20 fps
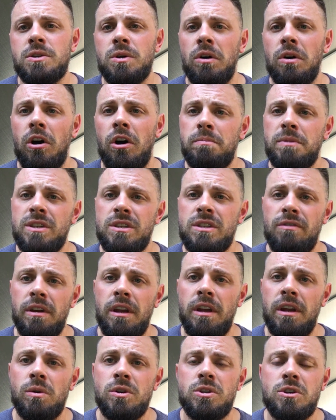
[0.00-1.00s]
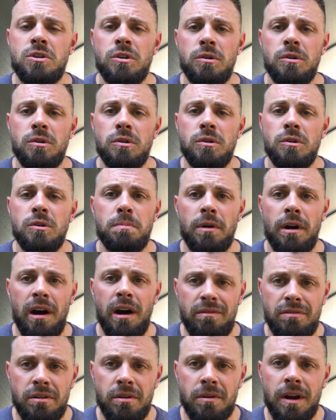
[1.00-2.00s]
So I hope this video was super
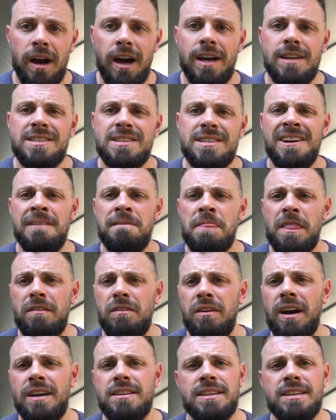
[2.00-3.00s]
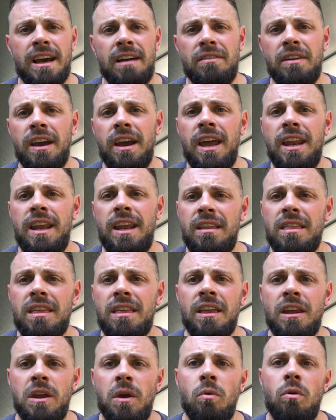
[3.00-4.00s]
helpful, guys. If you guys have
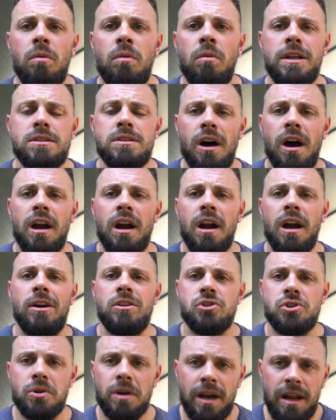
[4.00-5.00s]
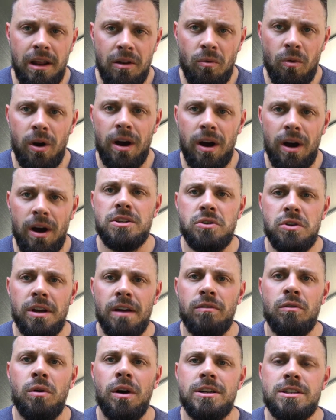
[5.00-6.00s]
anything that you want me to talk about training wise, that you
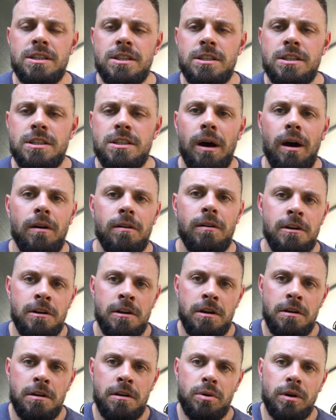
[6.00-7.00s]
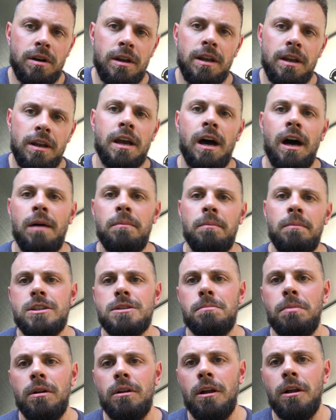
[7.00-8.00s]
have questions about, put it in the comments
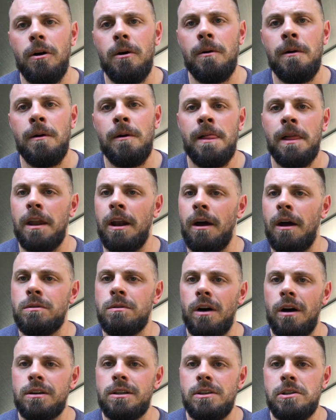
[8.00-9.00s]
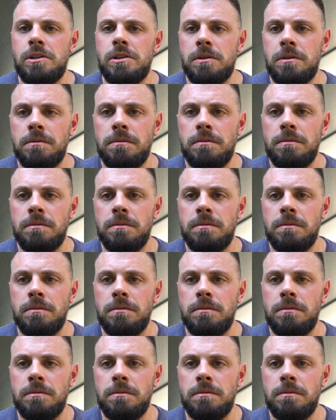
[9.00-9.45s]
below and I'll talk to you soon.